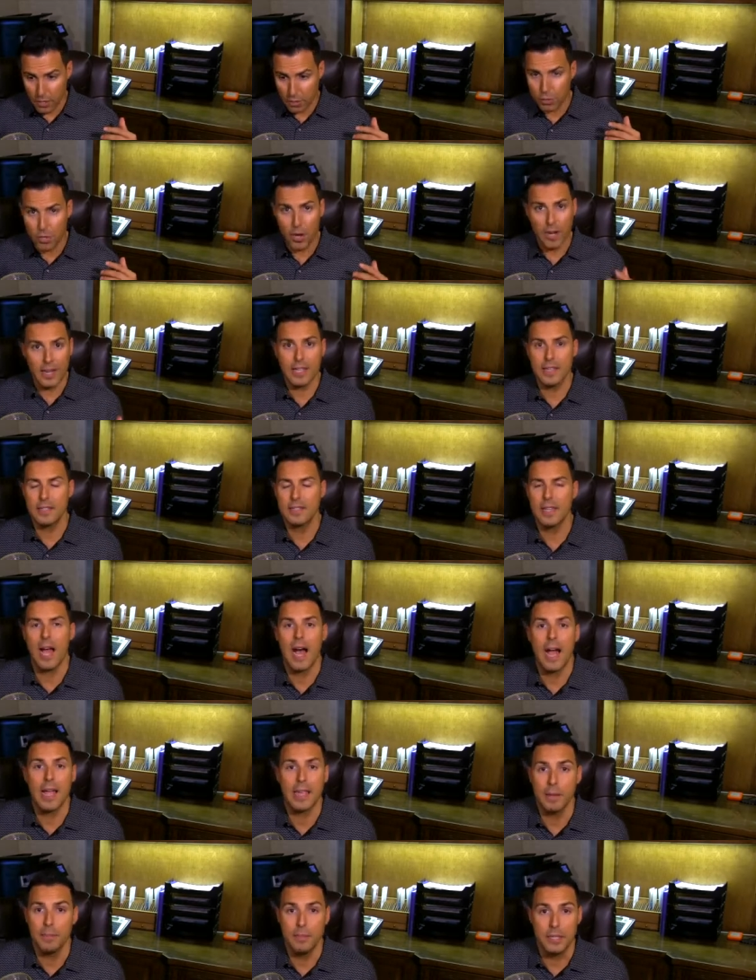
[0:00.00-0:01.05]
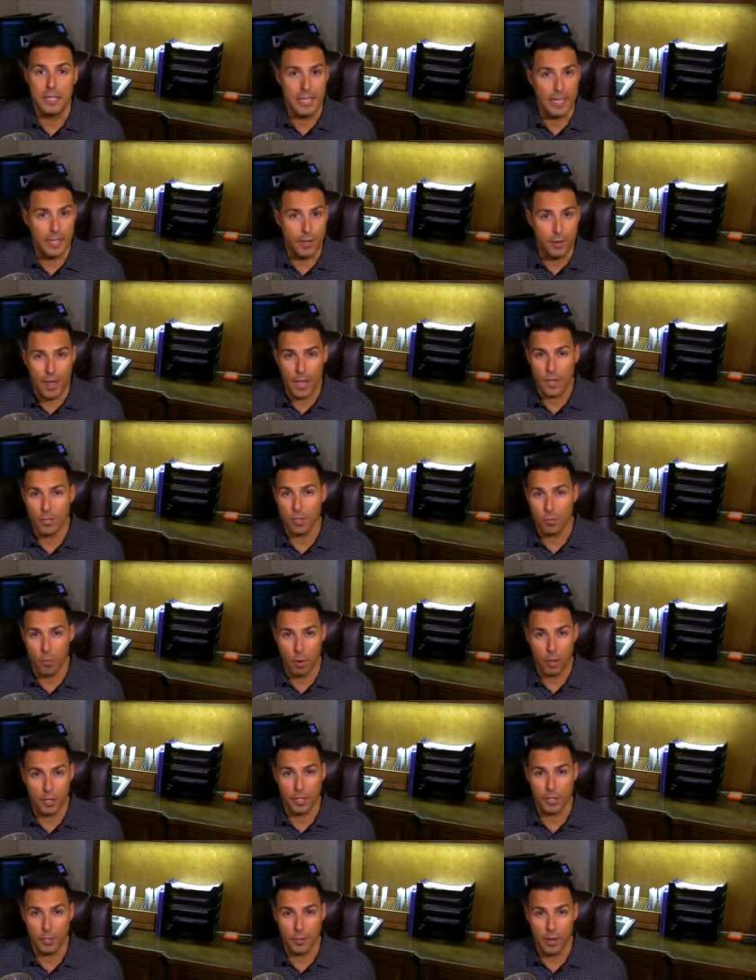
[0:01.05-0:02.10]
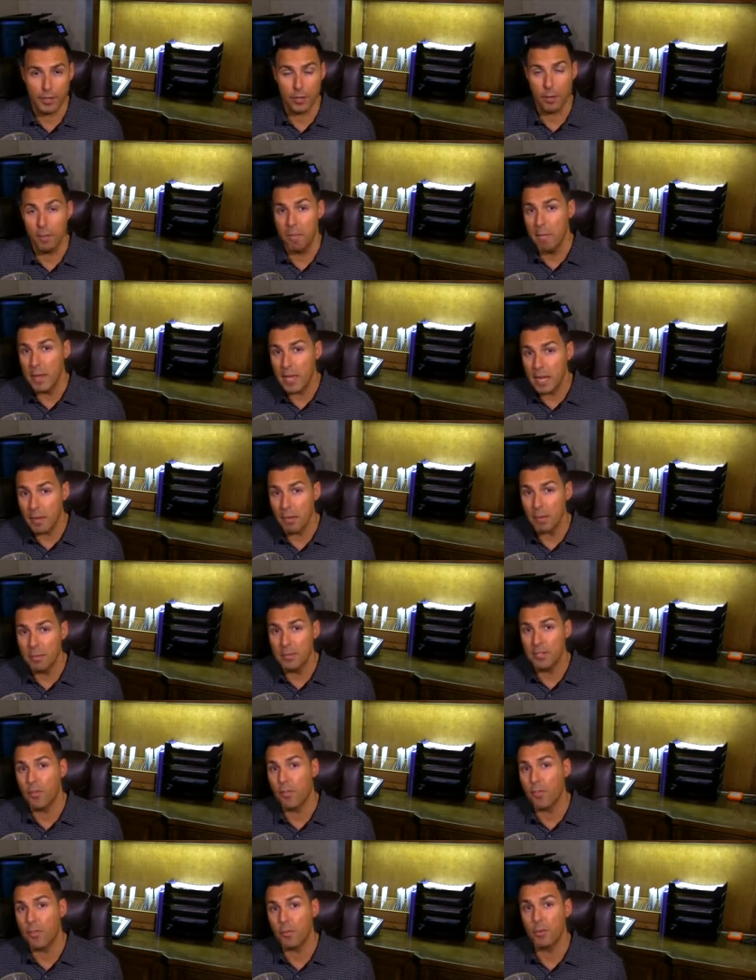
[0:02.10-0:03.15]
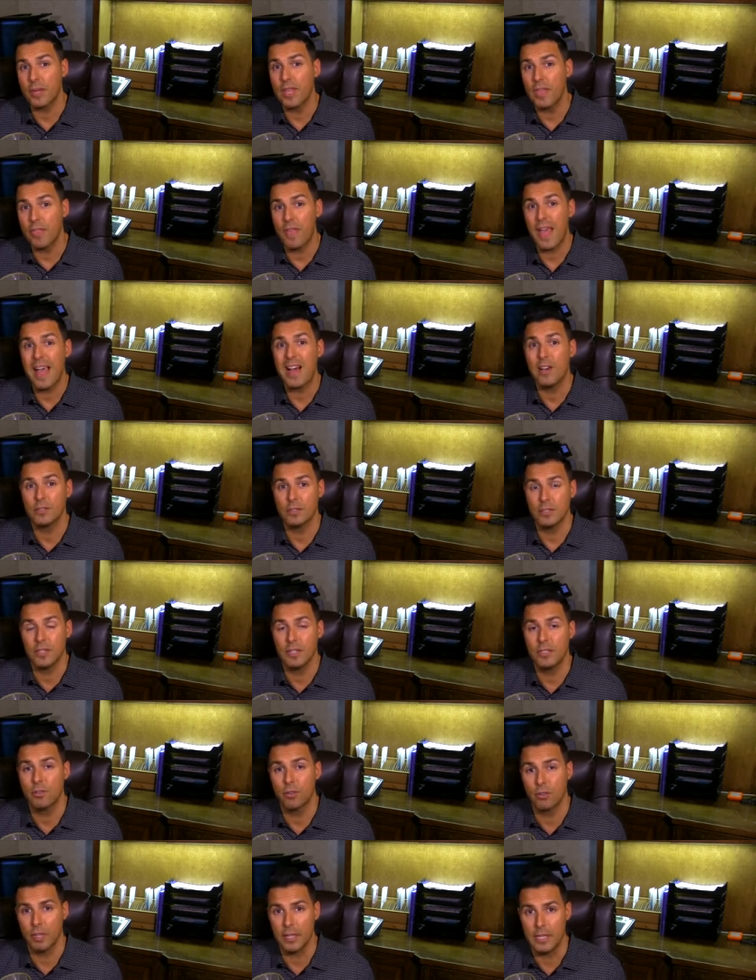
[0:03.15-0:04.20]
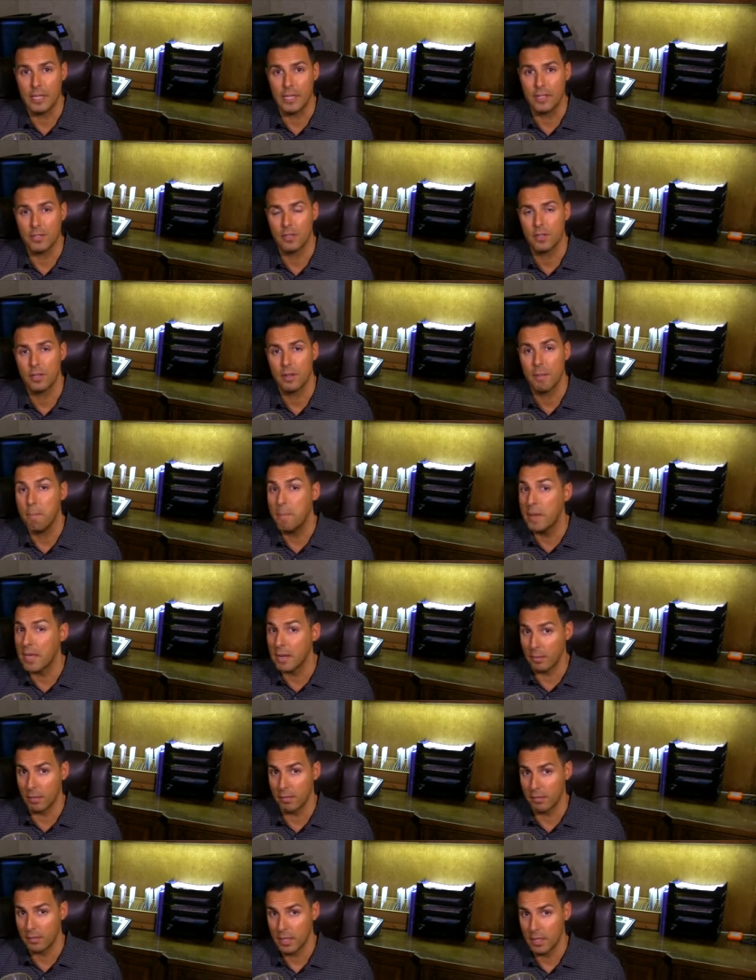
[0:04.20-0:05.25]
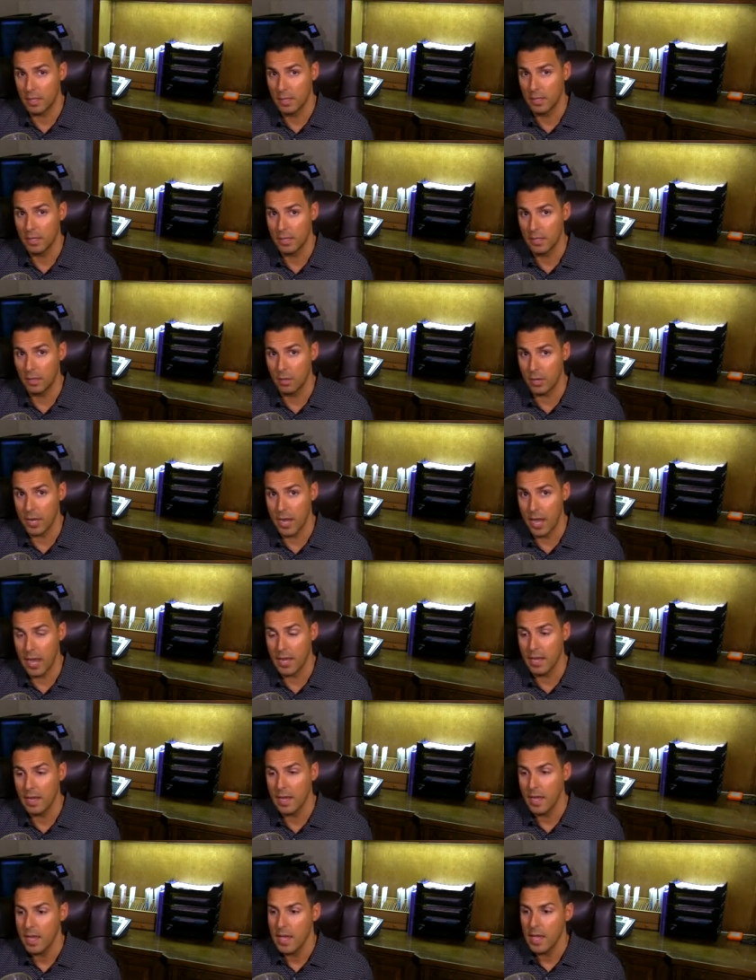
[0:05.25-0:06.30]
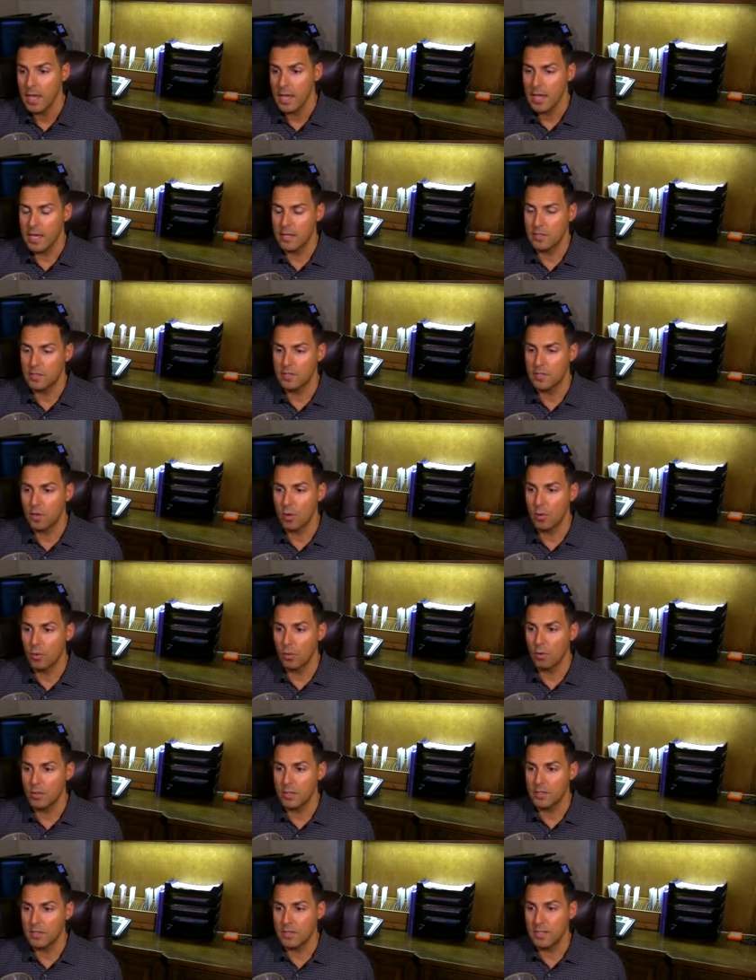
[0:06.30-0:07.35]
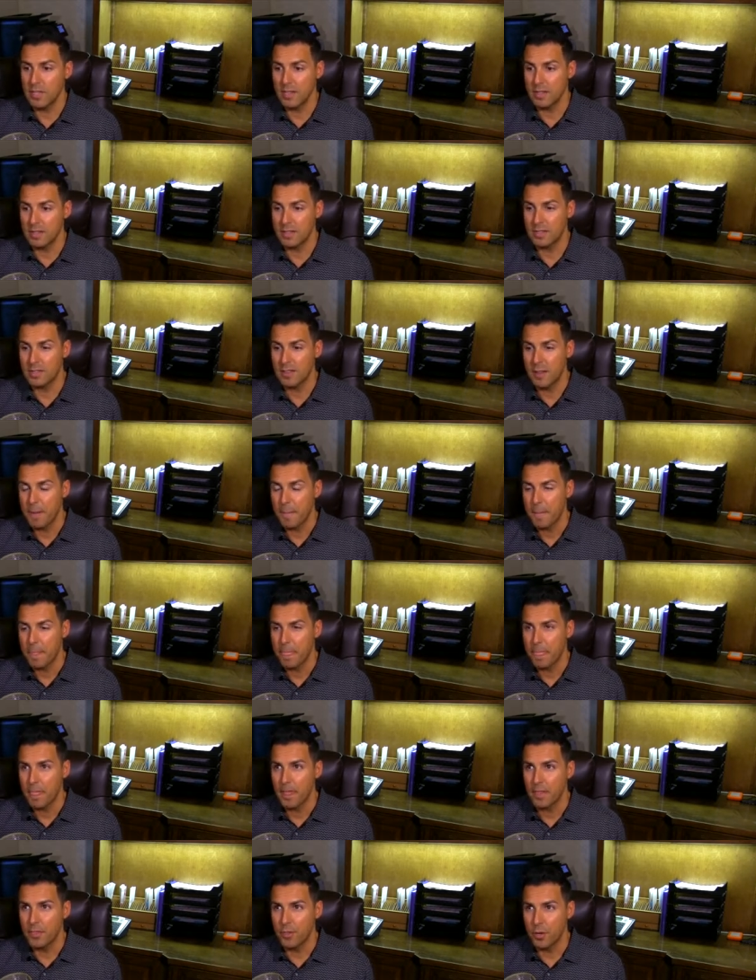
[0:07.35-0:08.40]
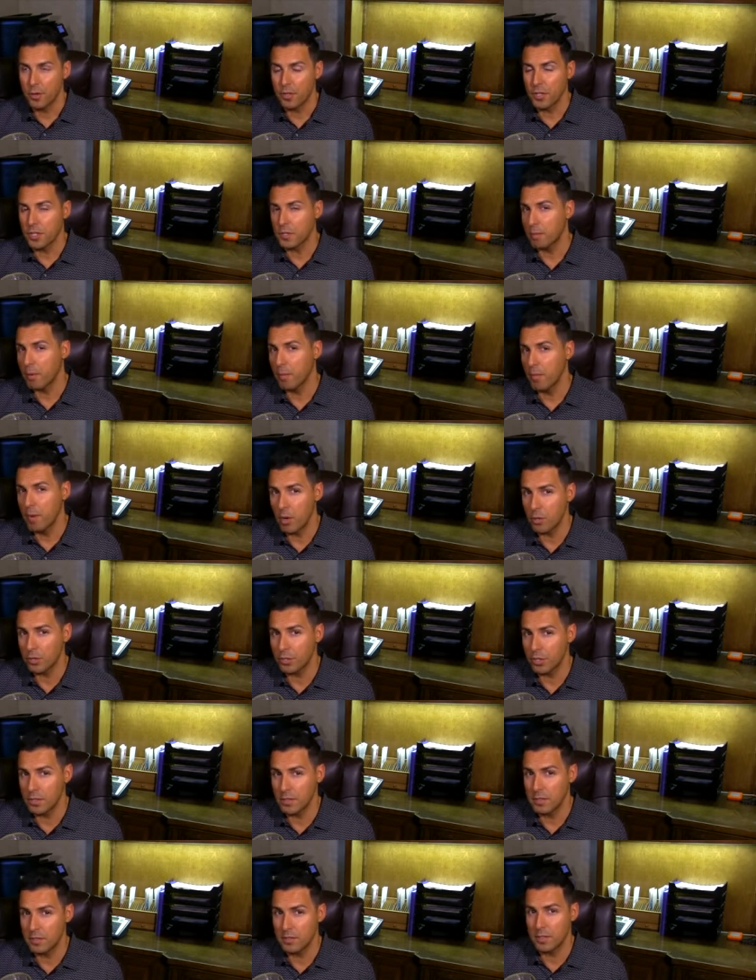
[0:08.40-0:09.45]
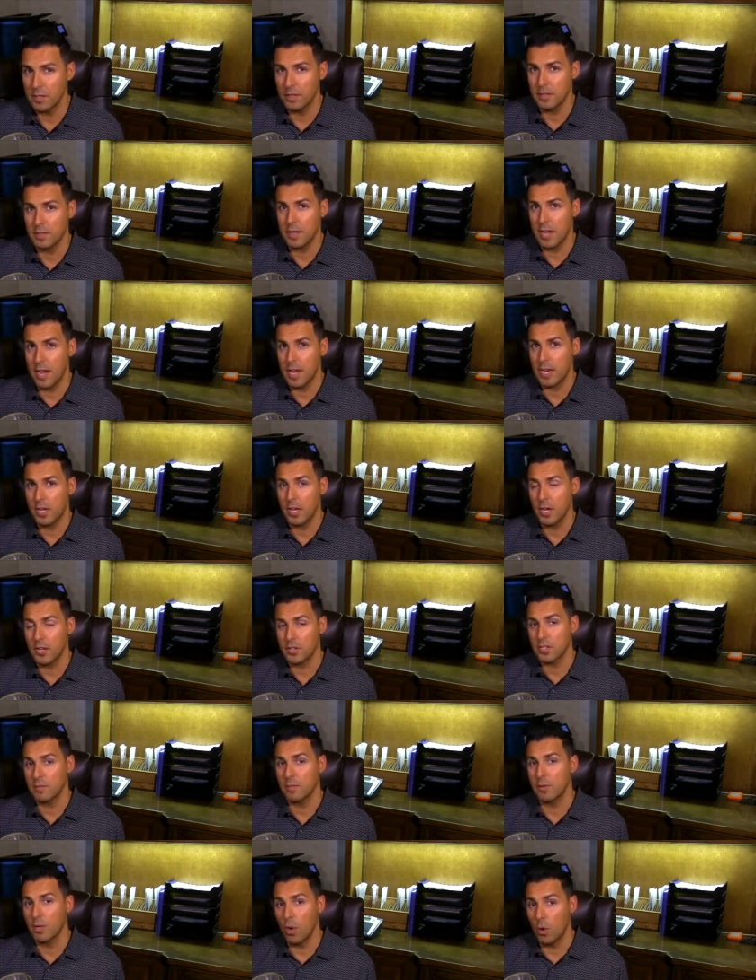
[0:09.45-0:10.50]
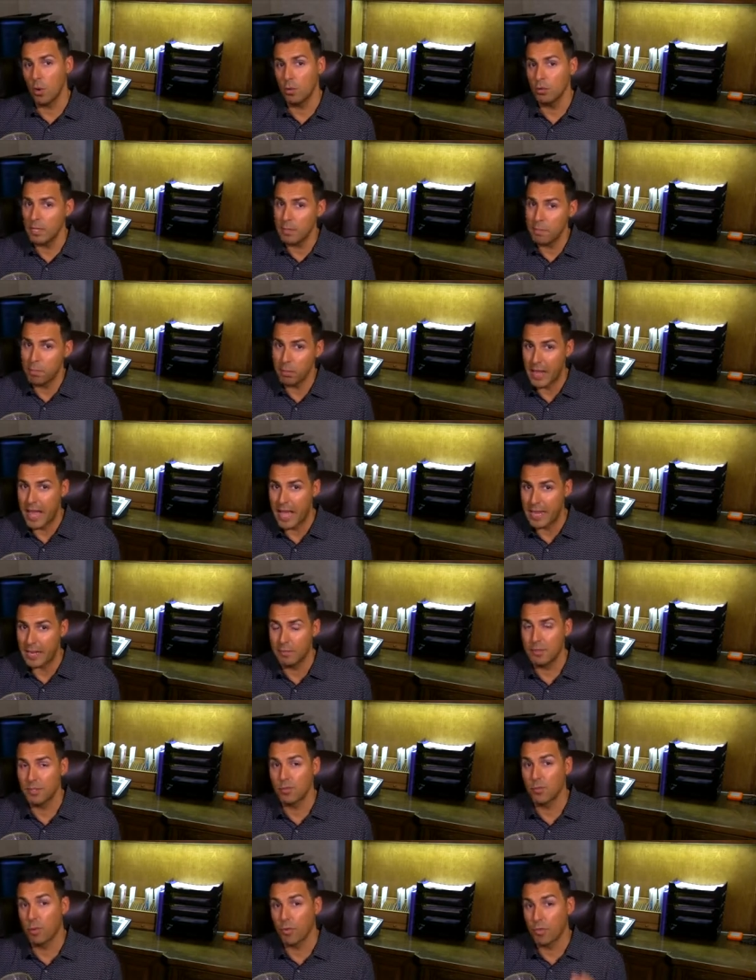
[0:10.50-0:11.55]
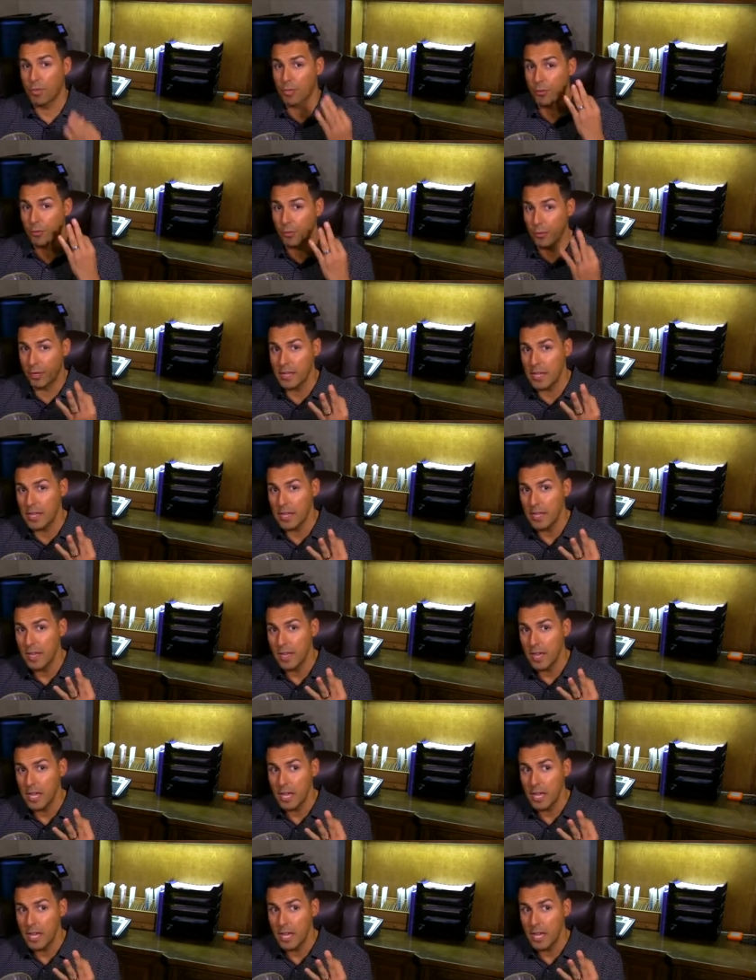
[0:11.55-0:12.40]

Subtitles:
trying to get to IMD, International Marketing Director. Minimum is 3,000 in your lineage, minimum. Okay, and so since during this promotion, since a customer only platinum is worth 3,